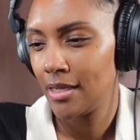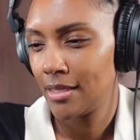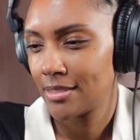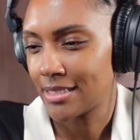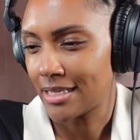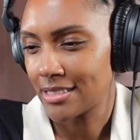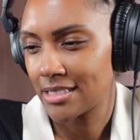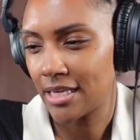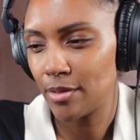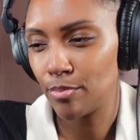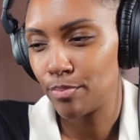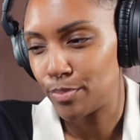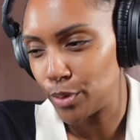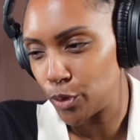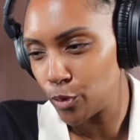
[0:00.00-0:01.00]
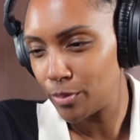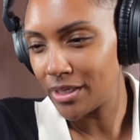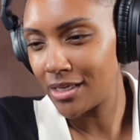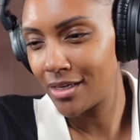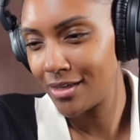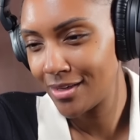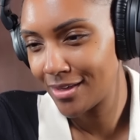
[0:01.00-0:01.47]
Does that say
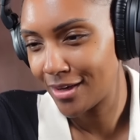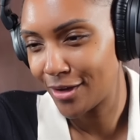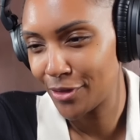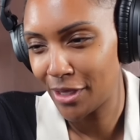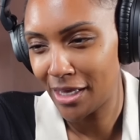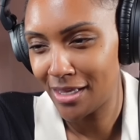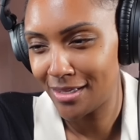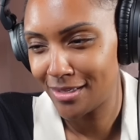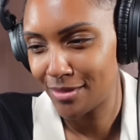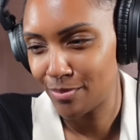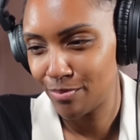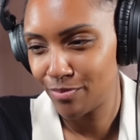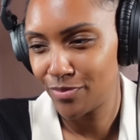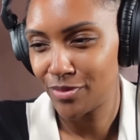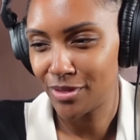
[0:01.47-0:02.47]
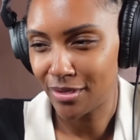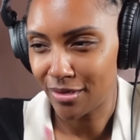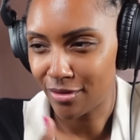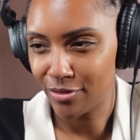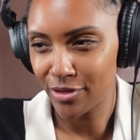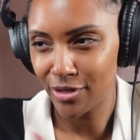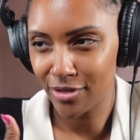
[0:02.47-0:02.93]
booby? Are they
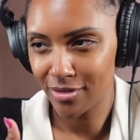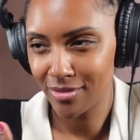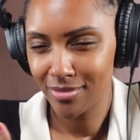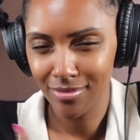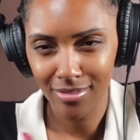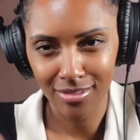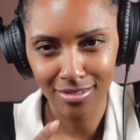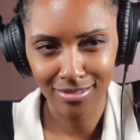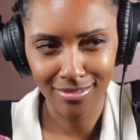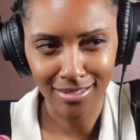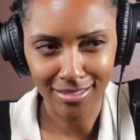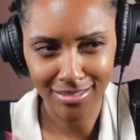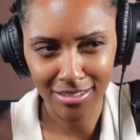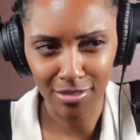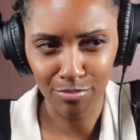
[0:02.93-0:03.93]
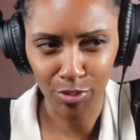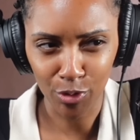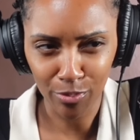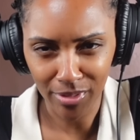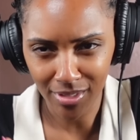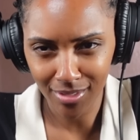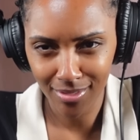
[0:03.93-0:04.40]
on there? That said booby?